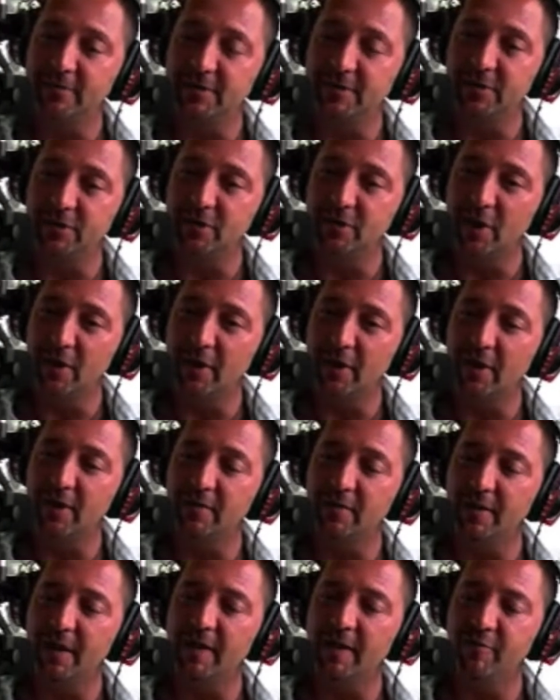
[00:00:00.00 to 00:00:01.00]

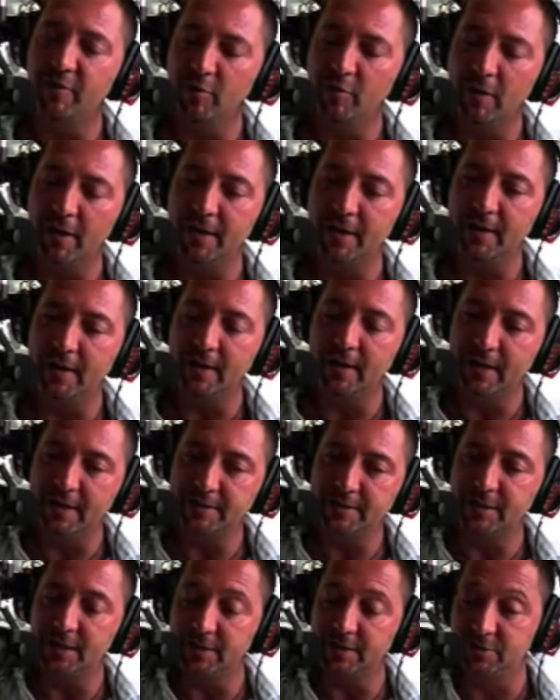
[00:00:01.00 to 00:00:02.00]
everyone
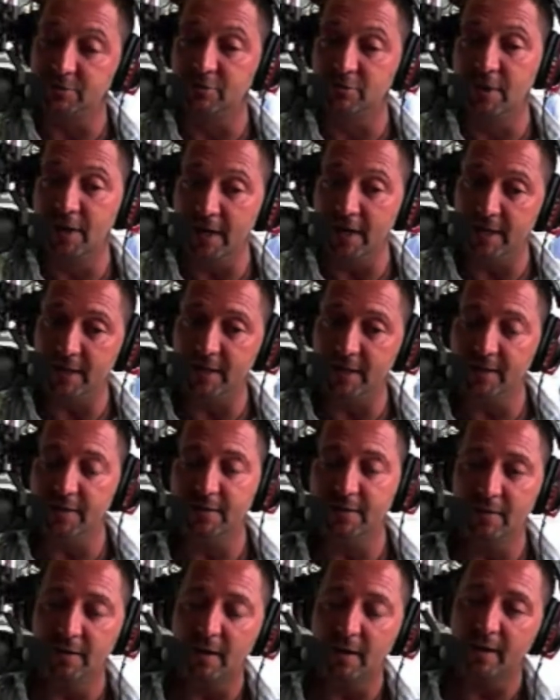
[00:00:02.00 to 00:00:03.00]
has really
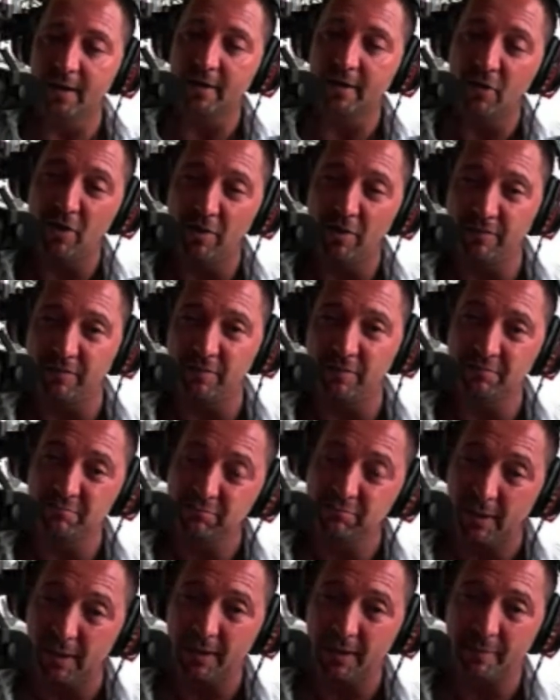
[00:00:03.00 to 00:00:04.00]
gone
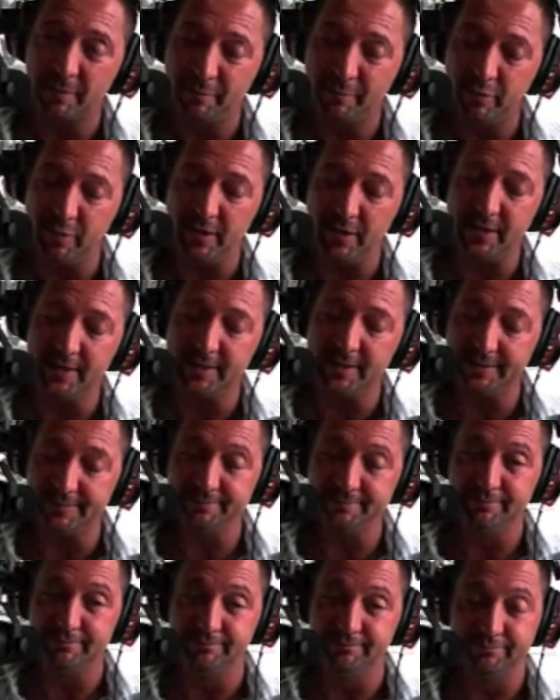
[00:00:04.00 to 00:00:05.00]
pretty